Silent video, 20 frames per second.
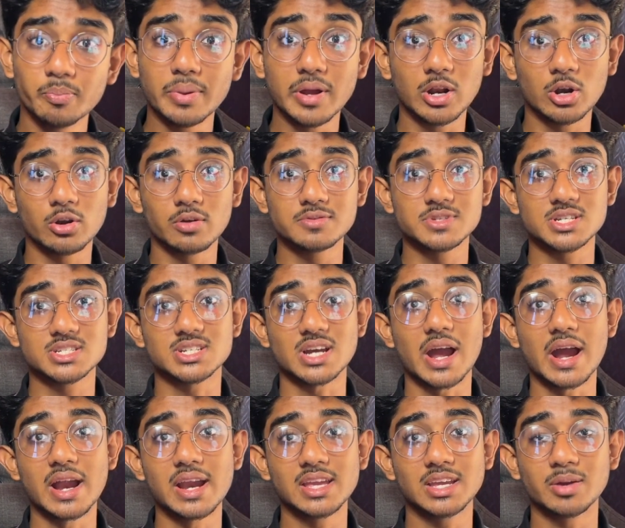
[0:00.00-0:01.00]
better off just
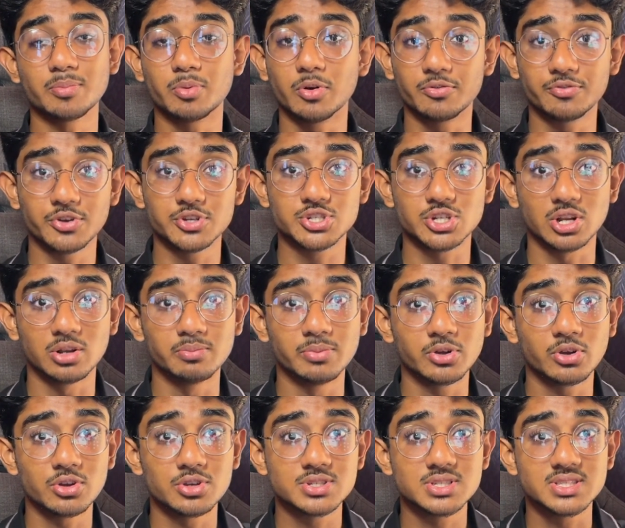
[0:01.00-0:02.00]
hiring a professional
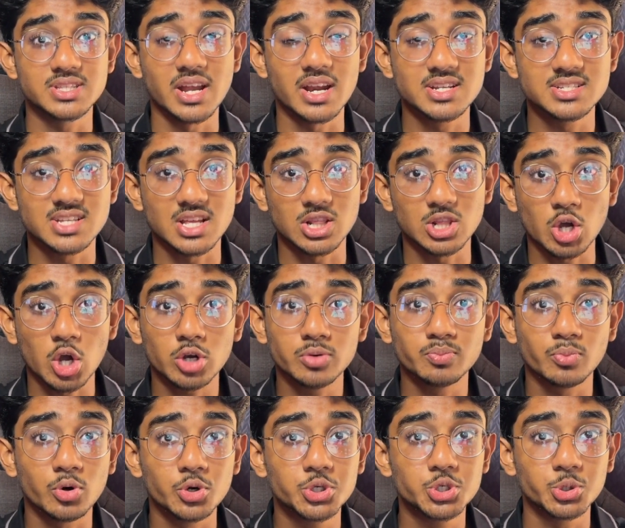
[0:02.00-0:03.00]
because there is a lot
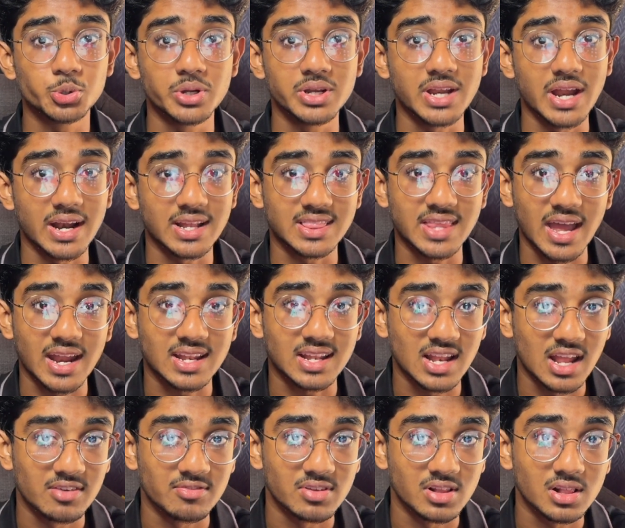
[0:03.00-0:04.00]
more to it at that
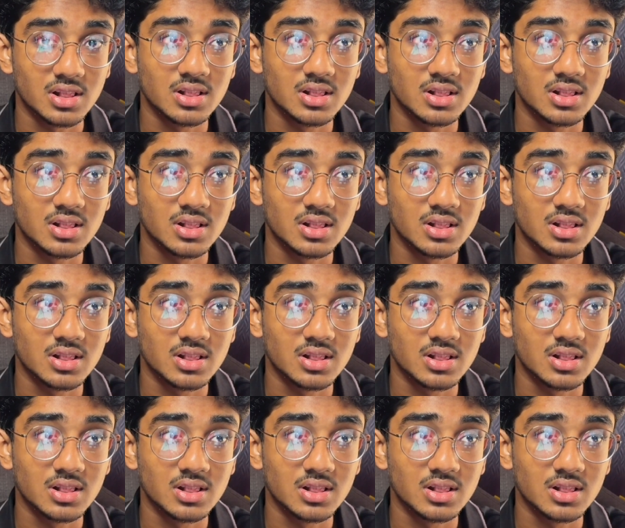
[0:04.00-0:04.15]
level.